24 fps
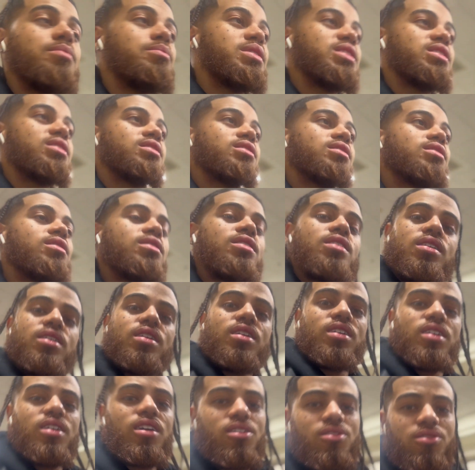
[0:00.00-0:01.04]
big.
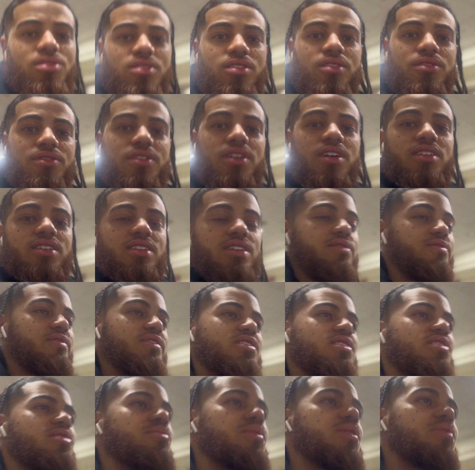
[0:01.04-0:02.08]
I don't know if y'all can even
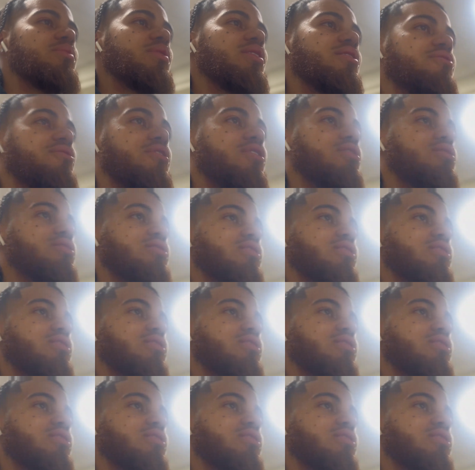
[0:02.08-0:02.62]
see me. My fault,